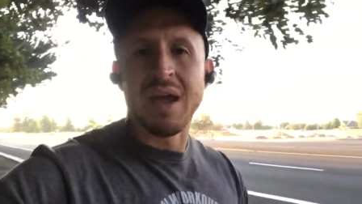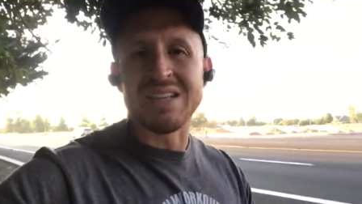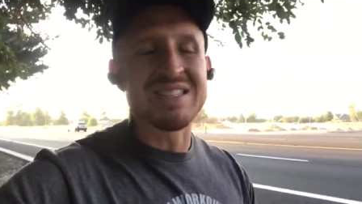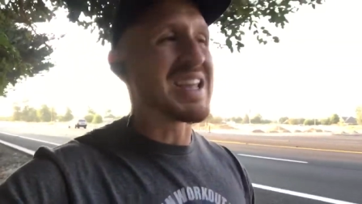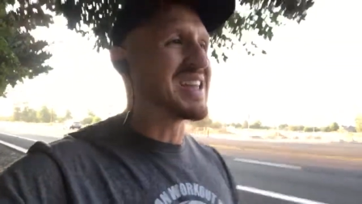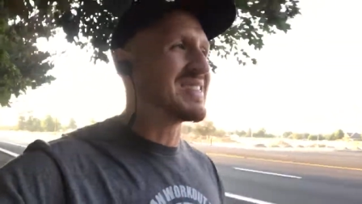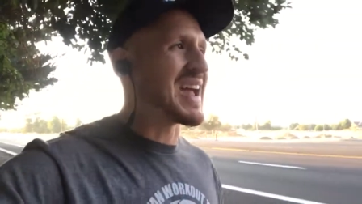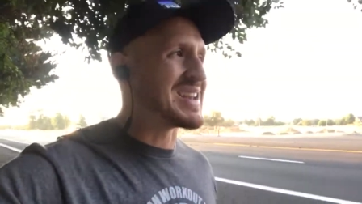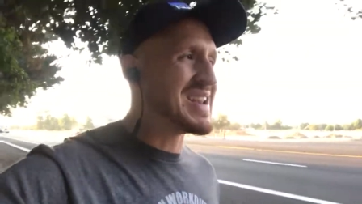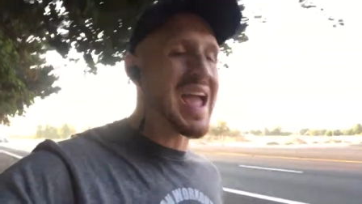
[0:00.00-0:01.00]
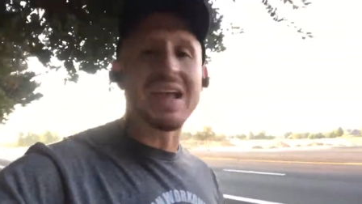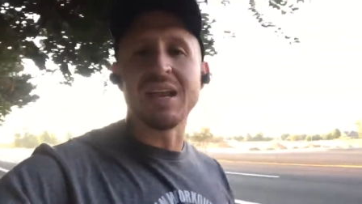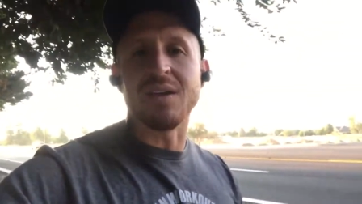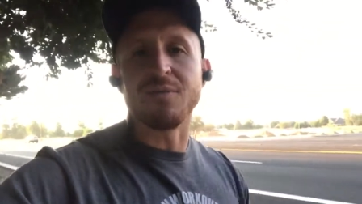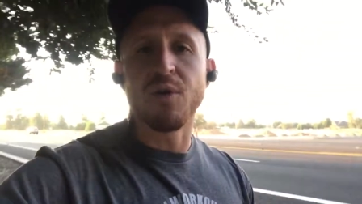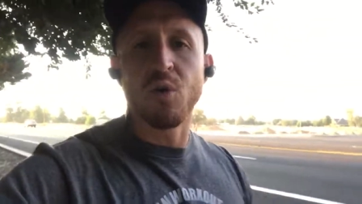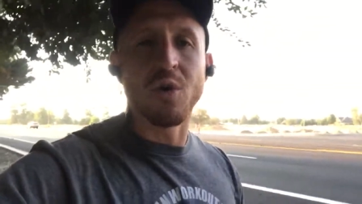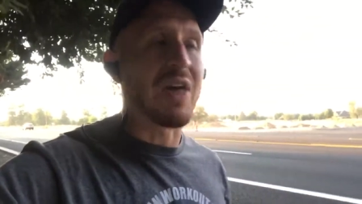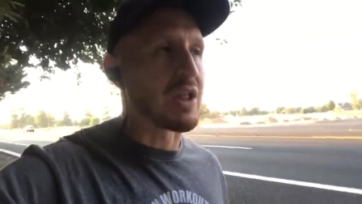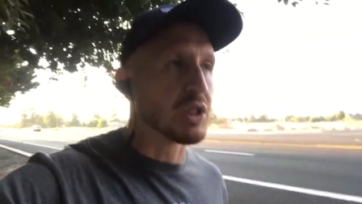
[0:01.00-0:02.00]
and seeing that negative
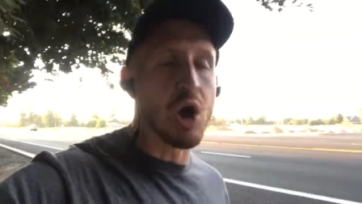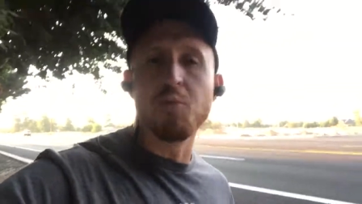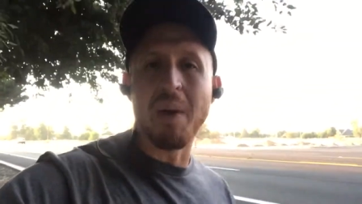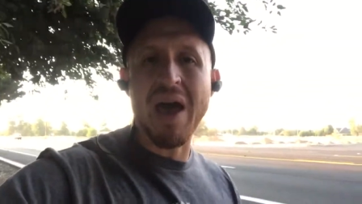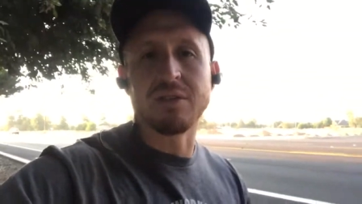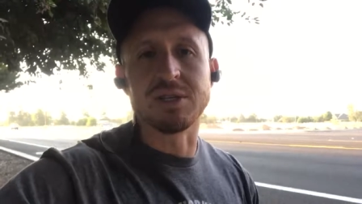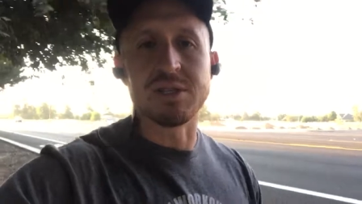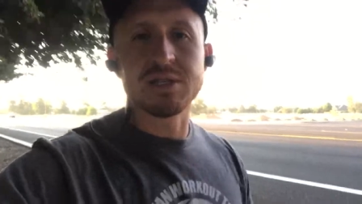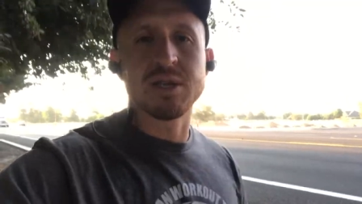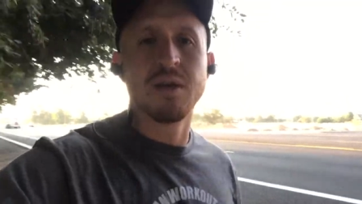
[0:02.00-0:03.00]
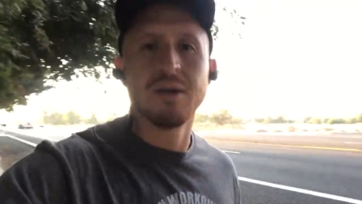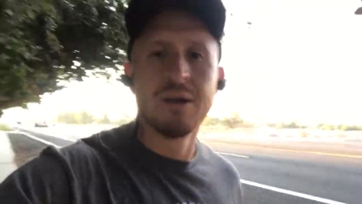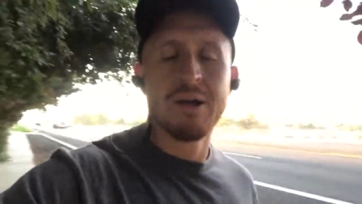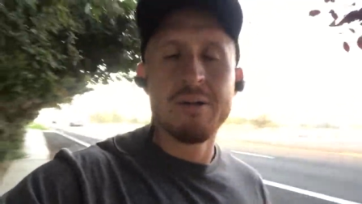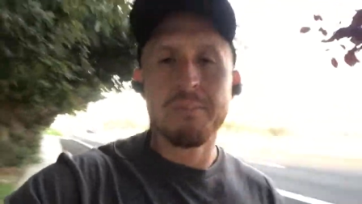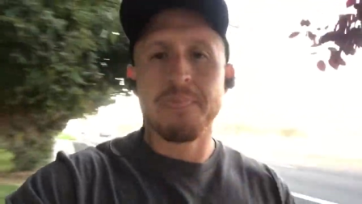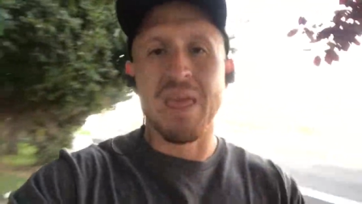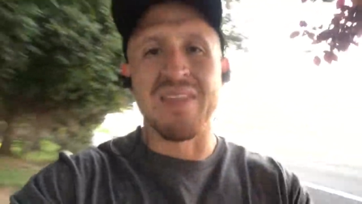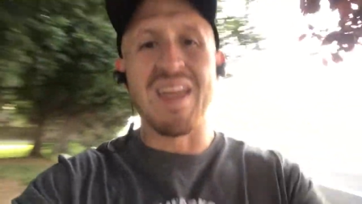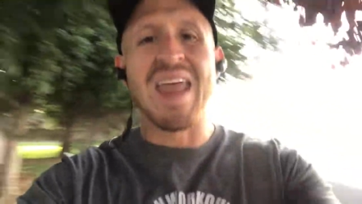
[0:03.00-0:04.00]
or that low balance,
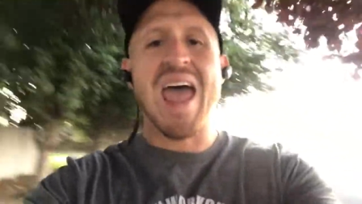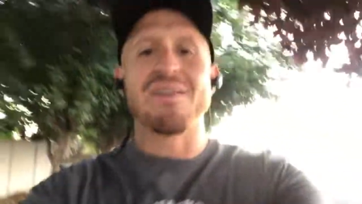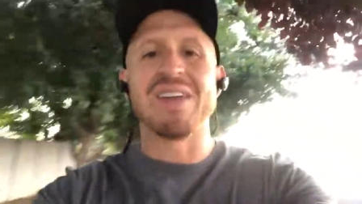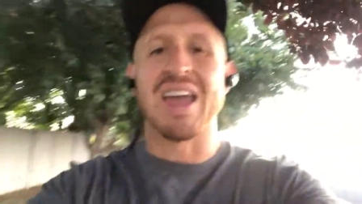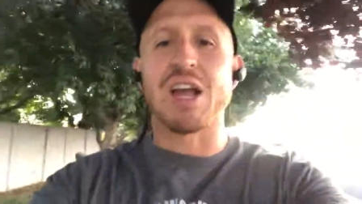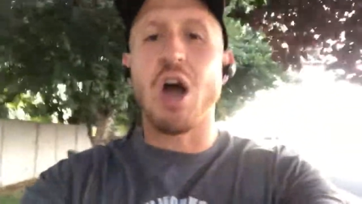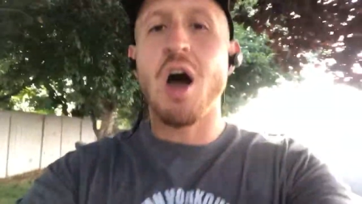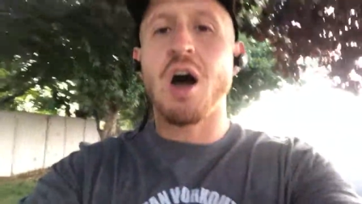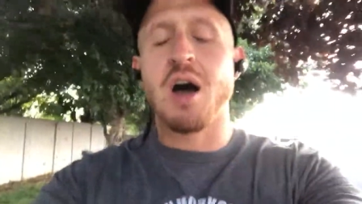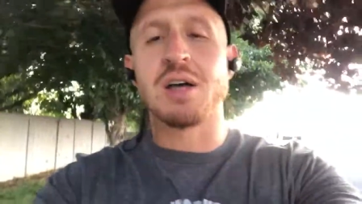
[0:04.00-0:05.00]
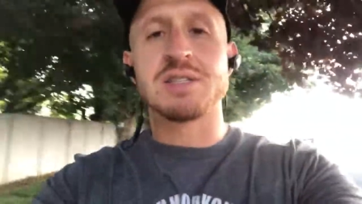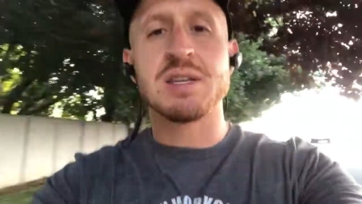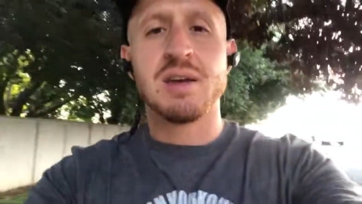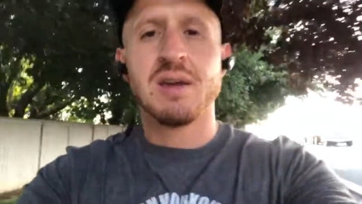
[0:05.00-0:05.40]
and then having it cause